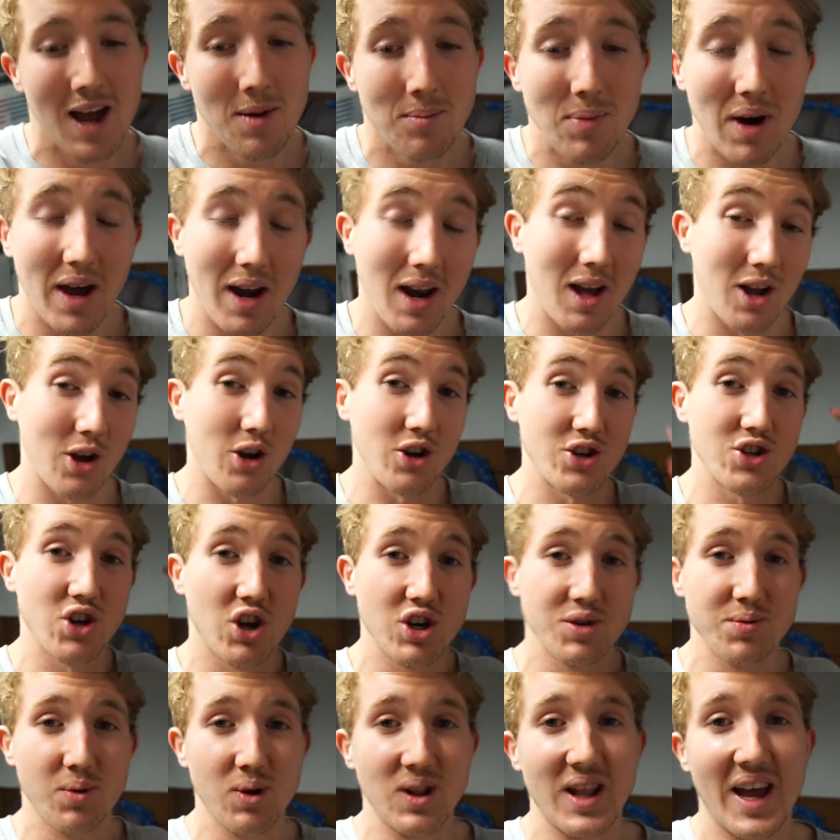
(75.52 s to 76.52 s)
But I got
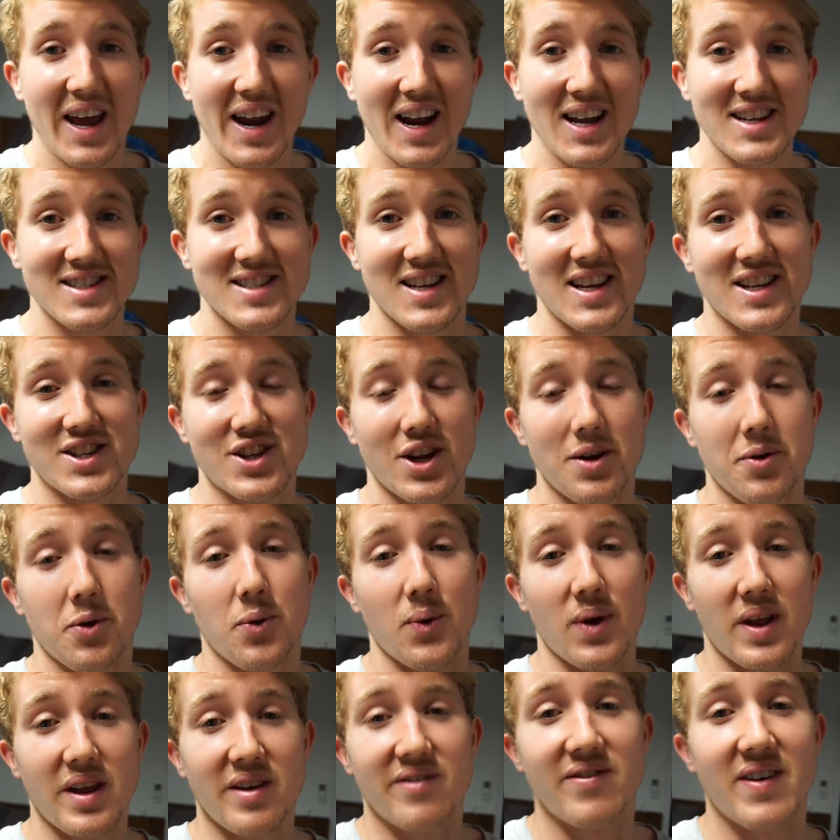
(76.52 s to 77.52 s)
dodgeball later, so that's going to be
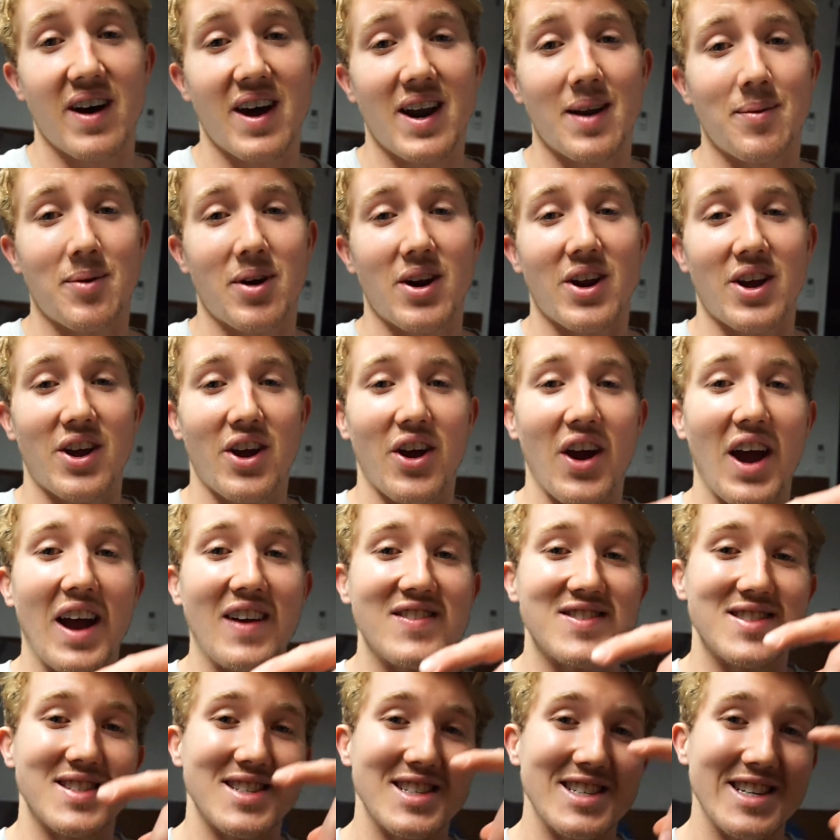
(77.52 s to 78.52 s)
really fun. I'm going to go
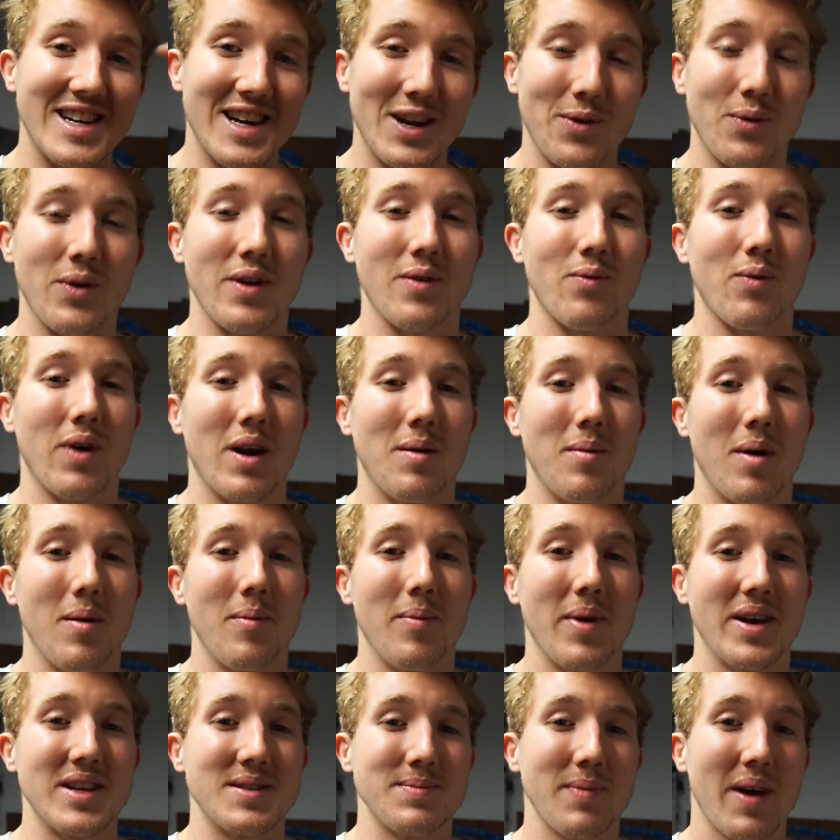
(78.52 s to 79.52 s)
have dinner with one of my
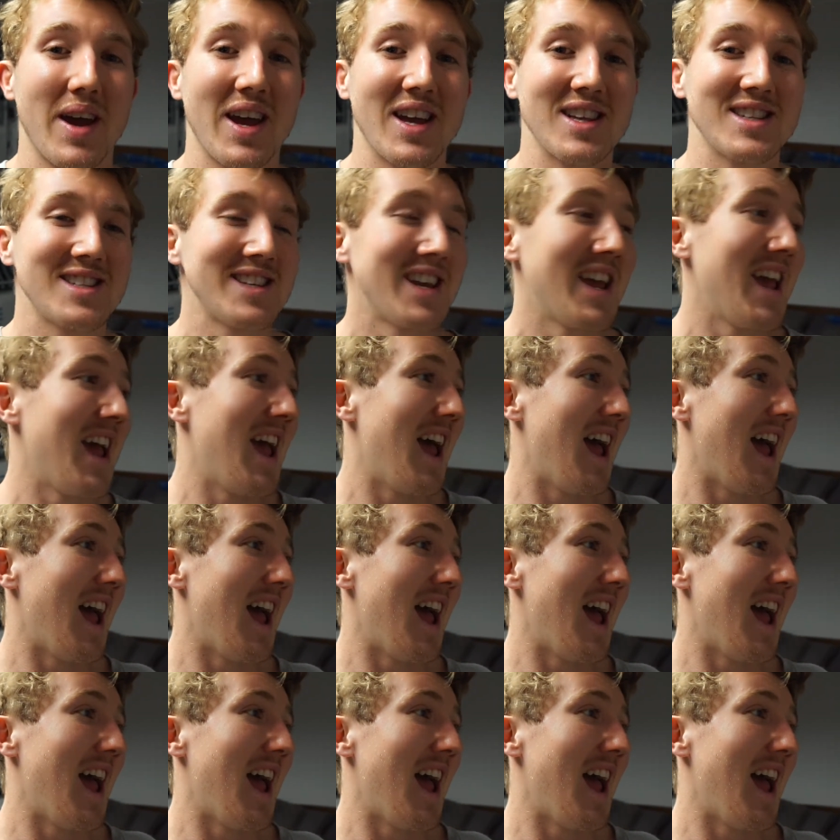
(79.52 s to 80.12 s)
best mates.